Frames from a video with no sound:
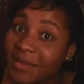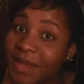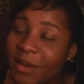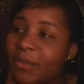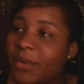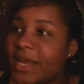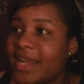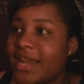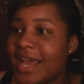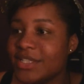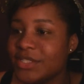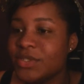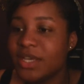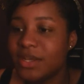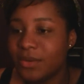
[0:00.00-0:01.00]
but
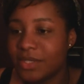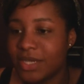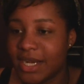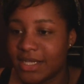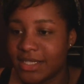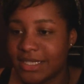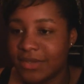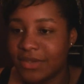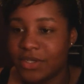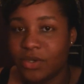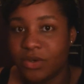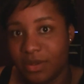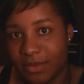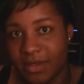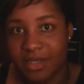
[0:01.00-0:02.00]
as you get older I can tell that you're
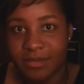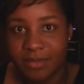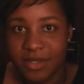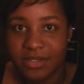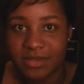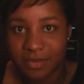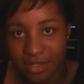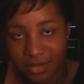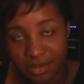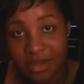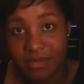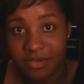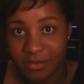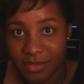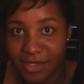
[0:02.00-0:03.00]
going to be a good person because you
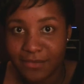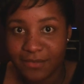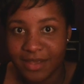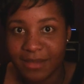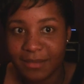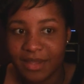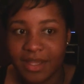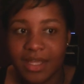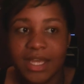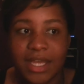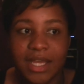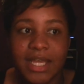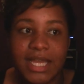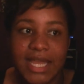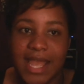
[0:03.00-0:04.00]
come from a good family
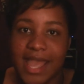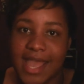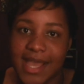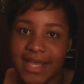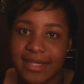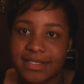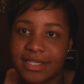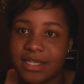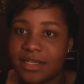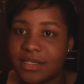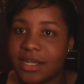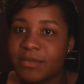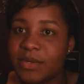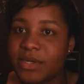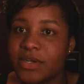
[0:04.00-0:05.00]
and
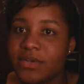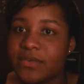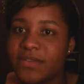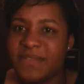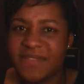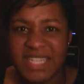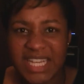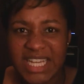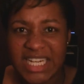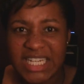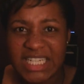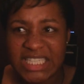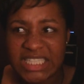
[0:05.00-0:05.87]
number 15